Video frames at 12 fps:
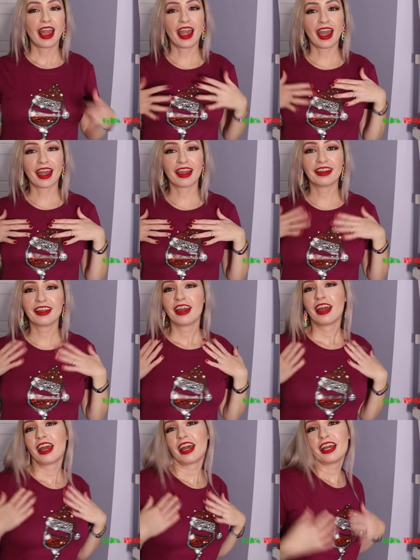and
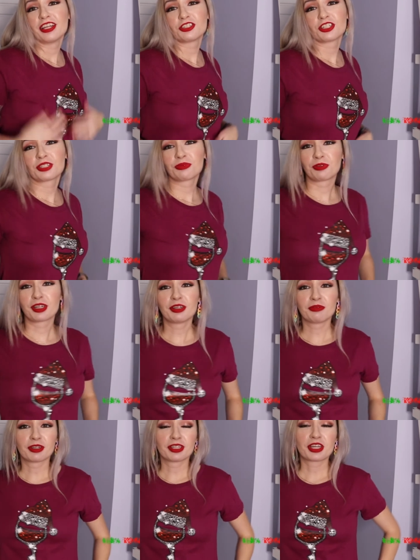it's just
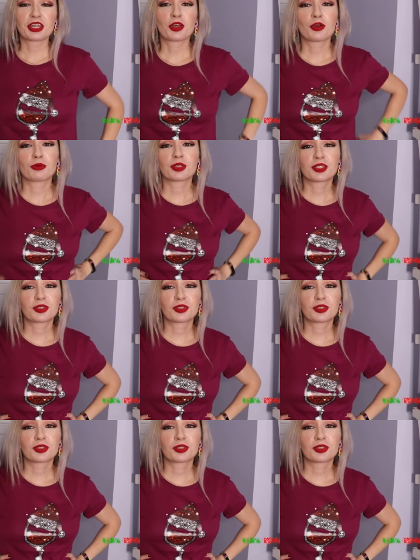really, really cute.